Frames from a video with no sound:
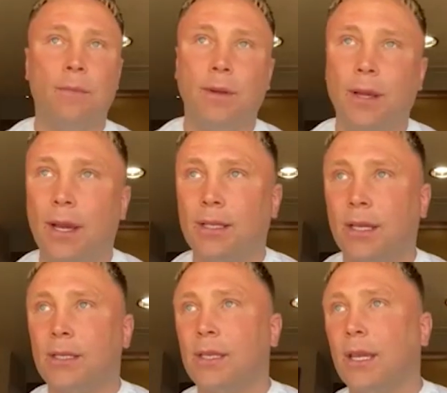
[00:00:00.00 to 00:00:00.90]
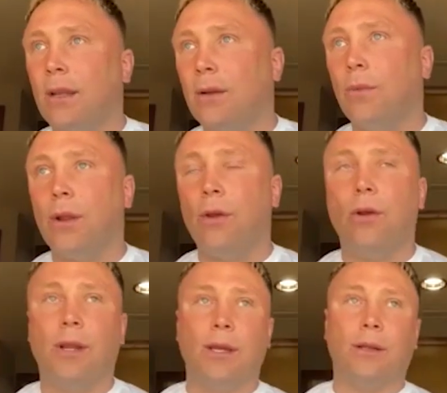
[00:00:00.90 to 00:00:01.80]
But yeah, it's nice to get a win
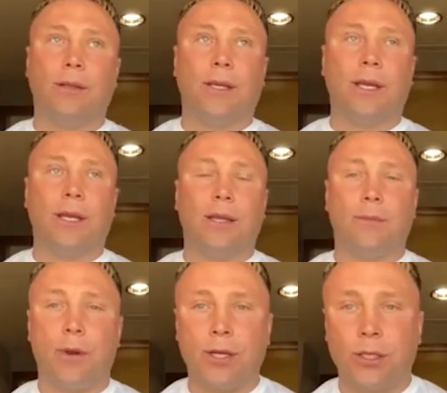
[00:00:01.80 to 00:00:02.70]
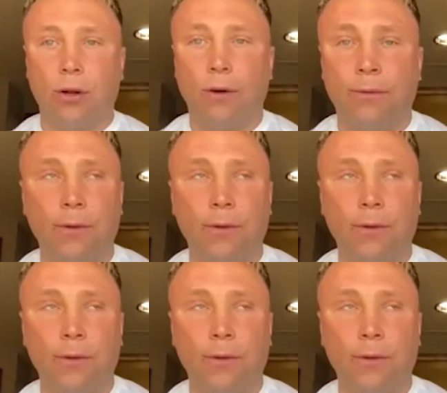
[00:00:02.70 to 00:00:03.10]
early and get the pressure off